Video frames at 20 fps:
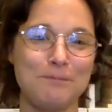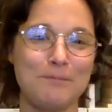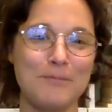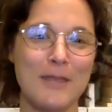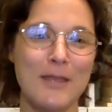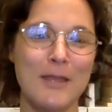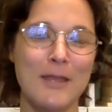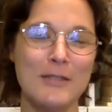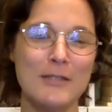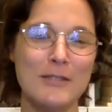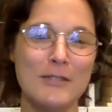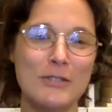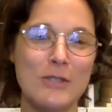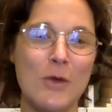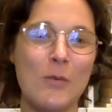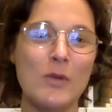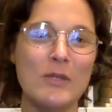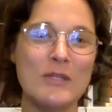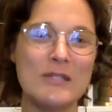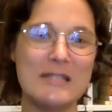And
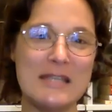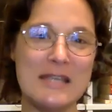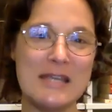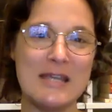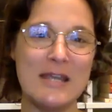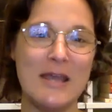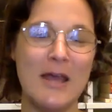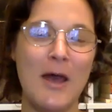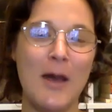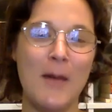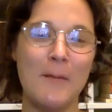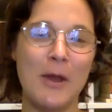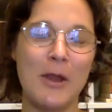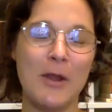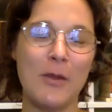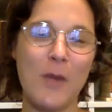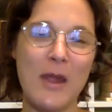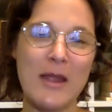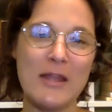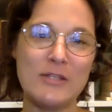so we'll see. But
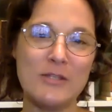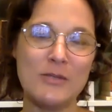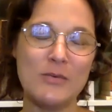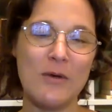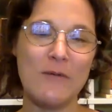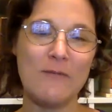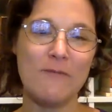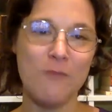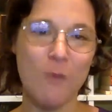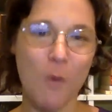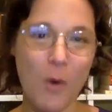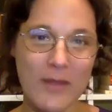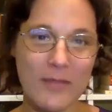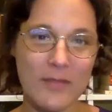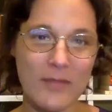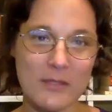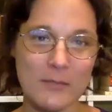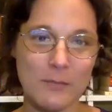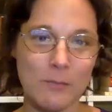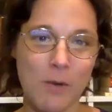a way to
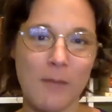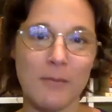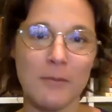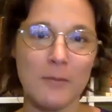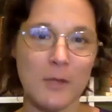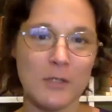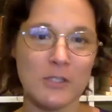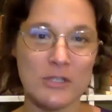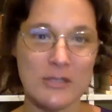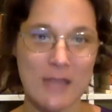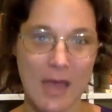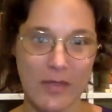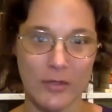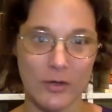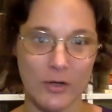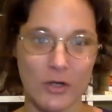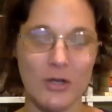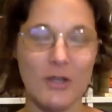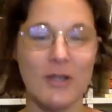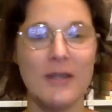avoid this problem
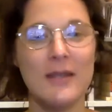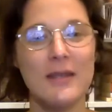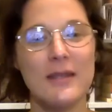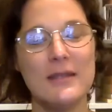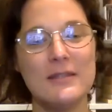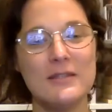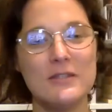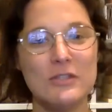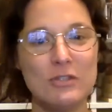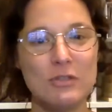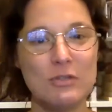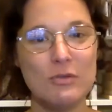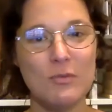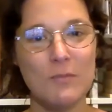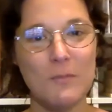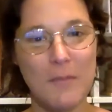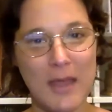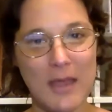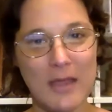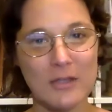altogether is to
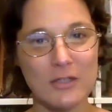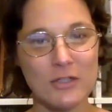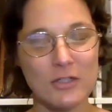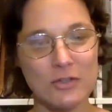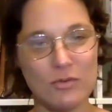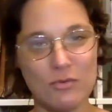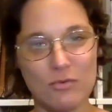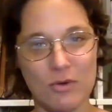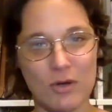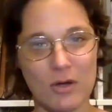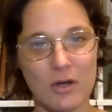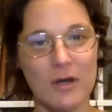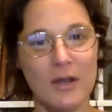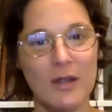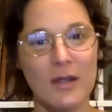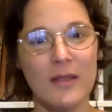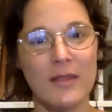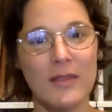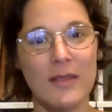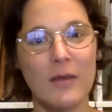make sure
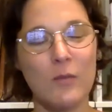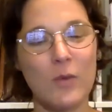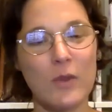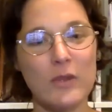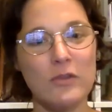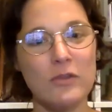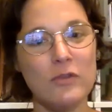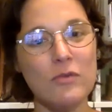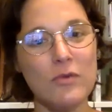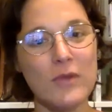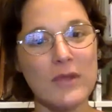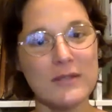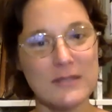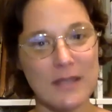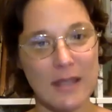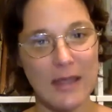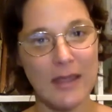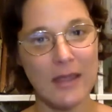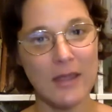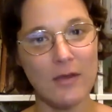that when you get
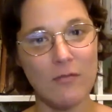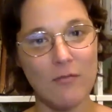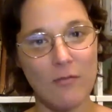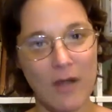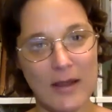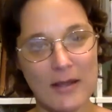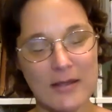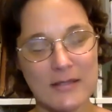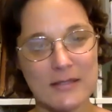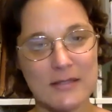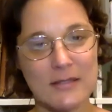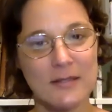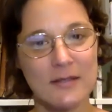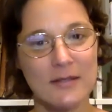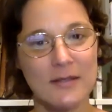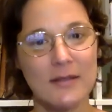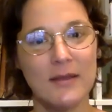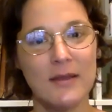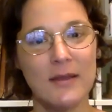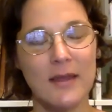to handwrite
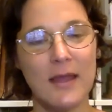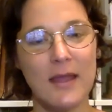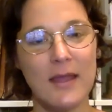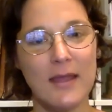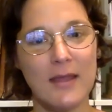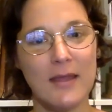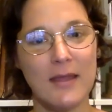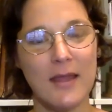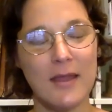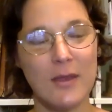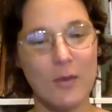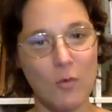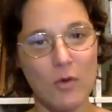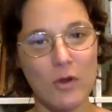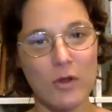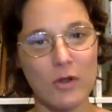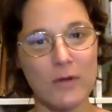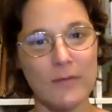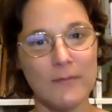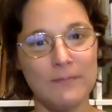an
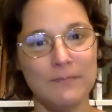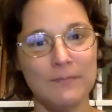order